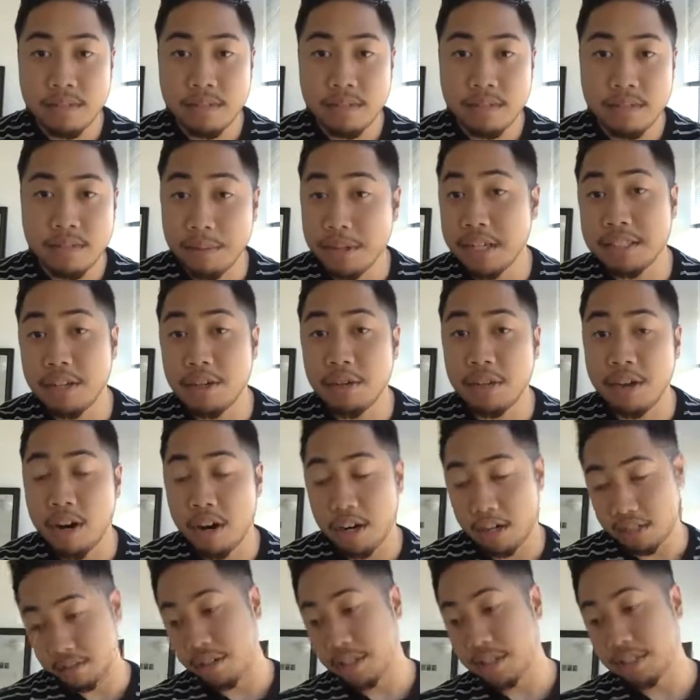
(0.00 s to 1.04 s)
I'm not gonna tell you who
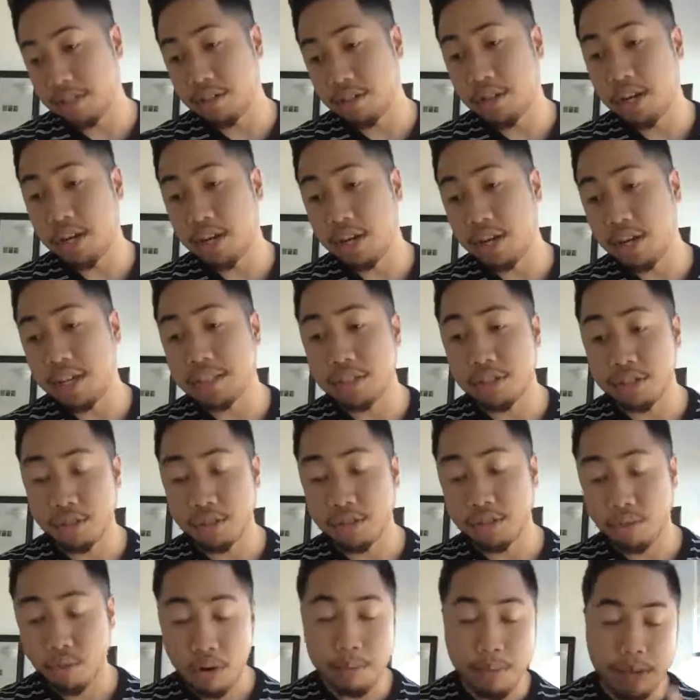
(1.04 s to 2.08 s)
they are because I'm not gonna tell you guys their
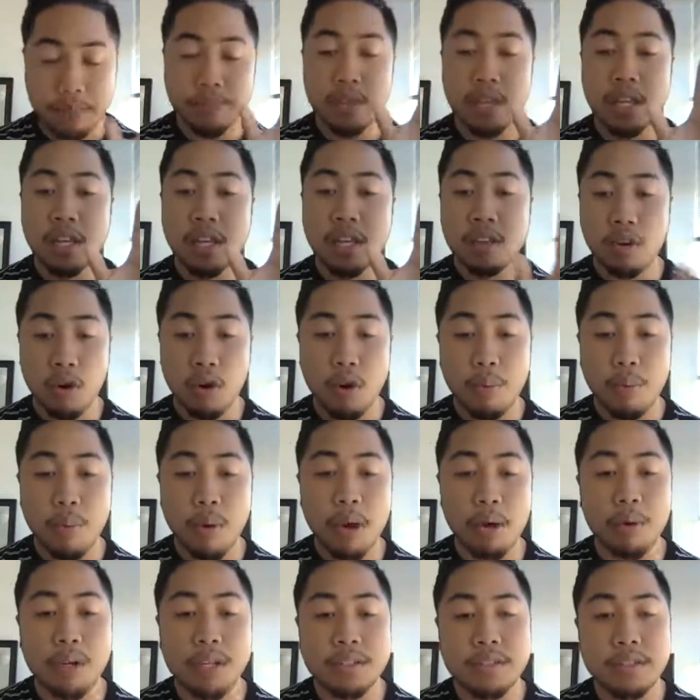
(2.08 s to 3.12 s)
story. But the whole
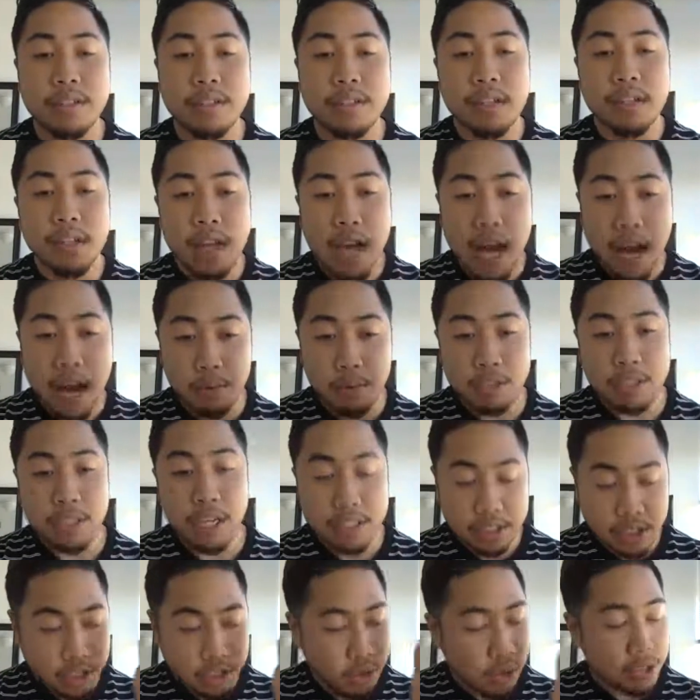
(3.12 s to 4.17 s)
point was
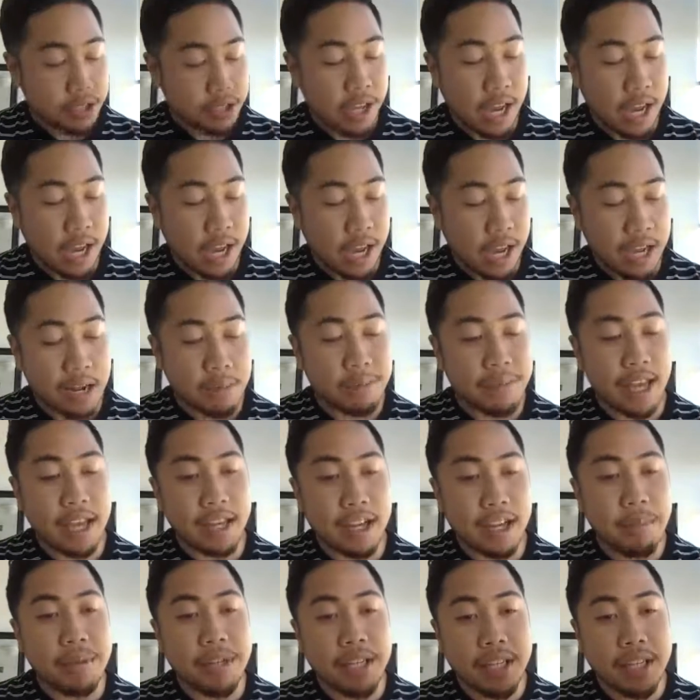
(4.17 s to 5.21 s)
I signed up in that
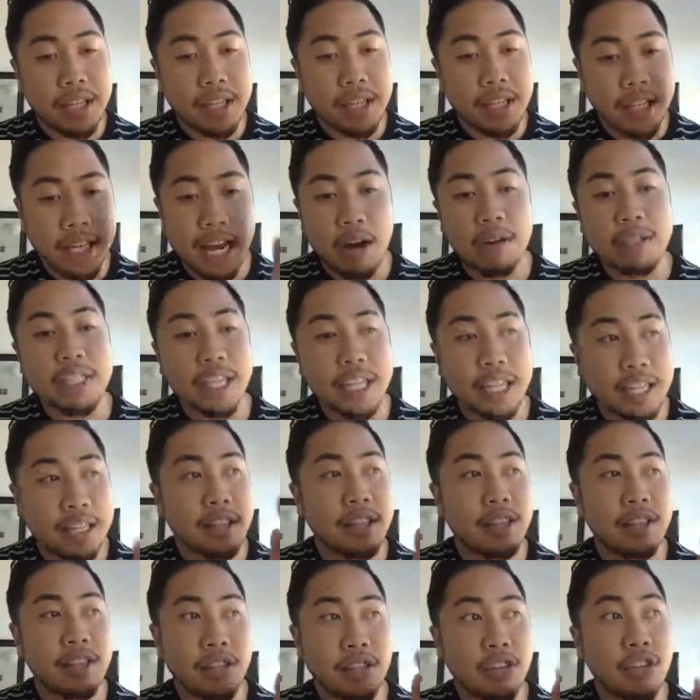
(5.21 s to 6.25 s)
company and I was
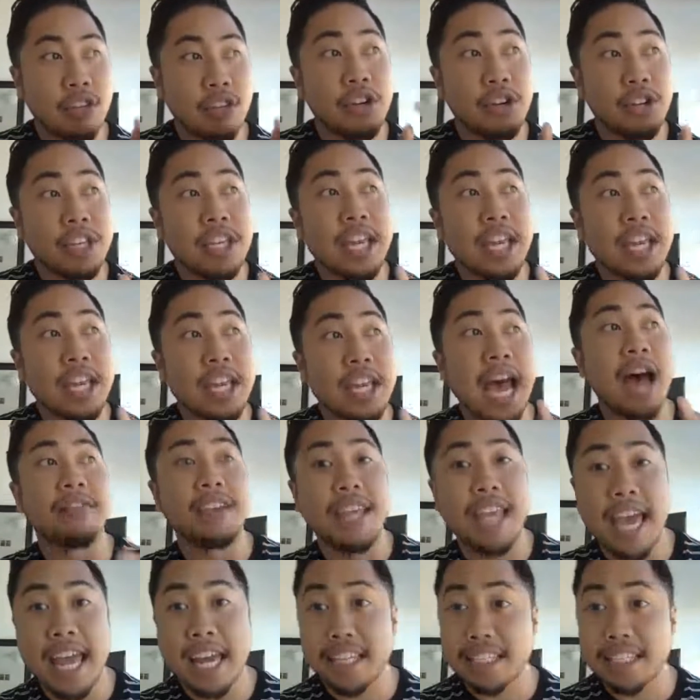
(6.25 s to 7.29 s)
in literally
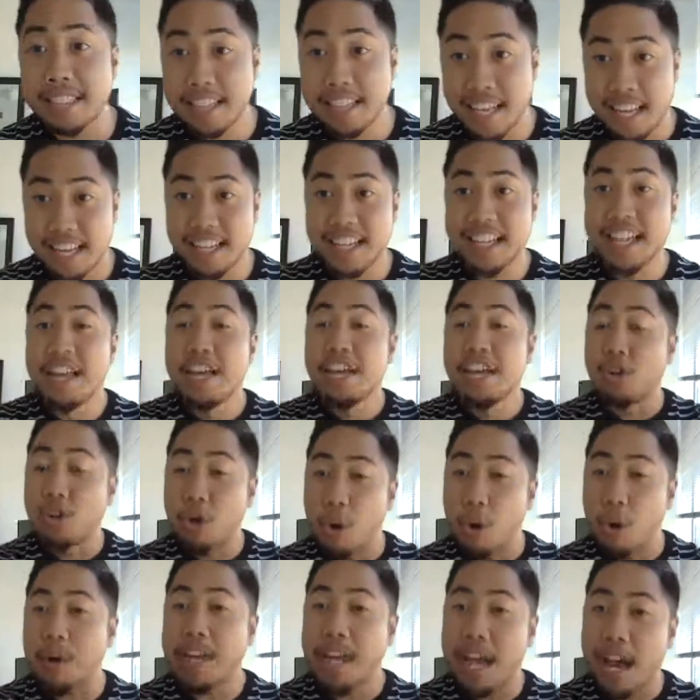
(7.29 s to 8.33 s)
Afghanistan,
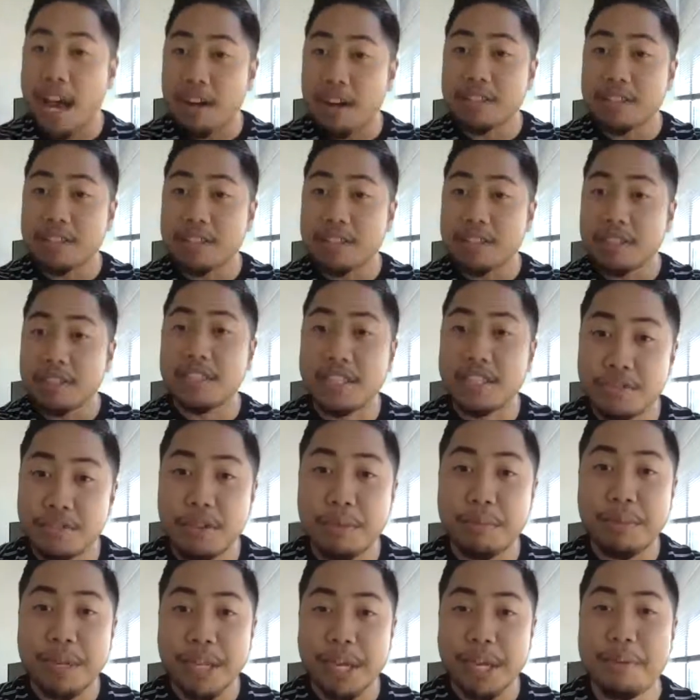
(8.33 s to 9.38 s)
going out to
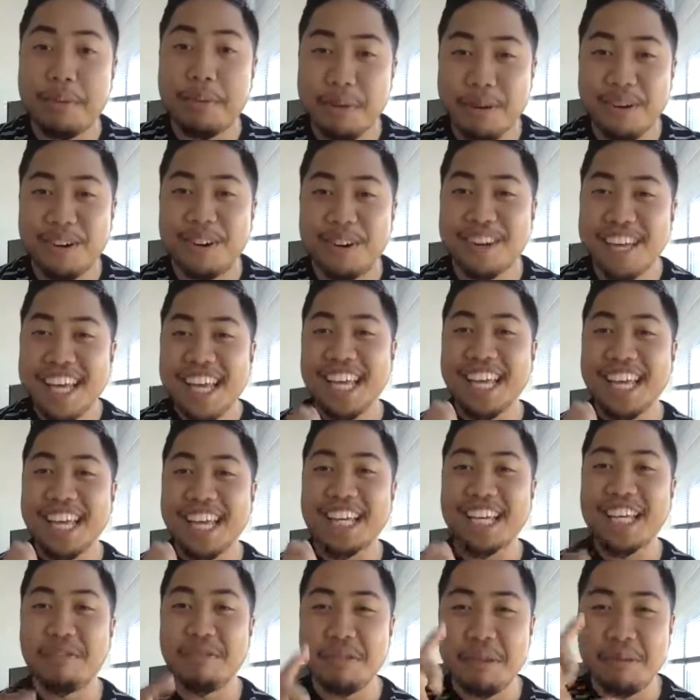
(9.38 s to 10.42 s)
different people
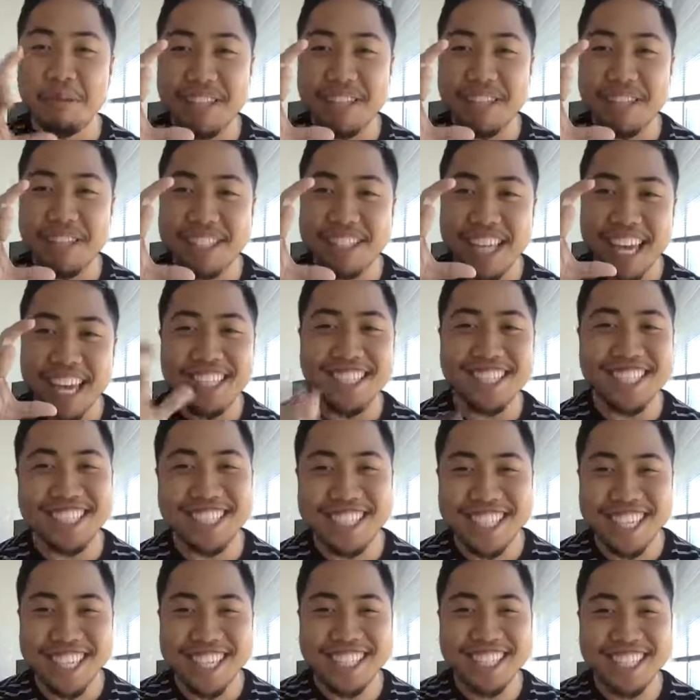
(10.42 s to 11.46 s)
and giving them these
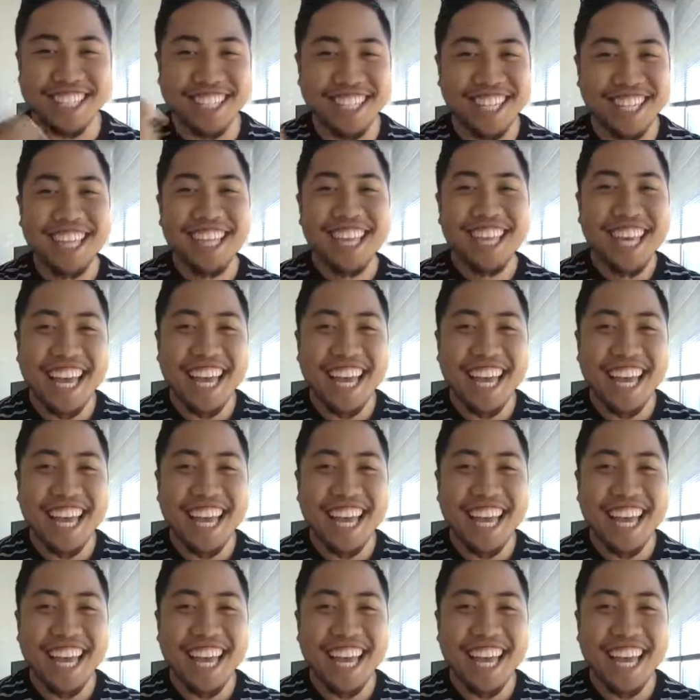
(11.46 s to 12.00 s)
energy sticks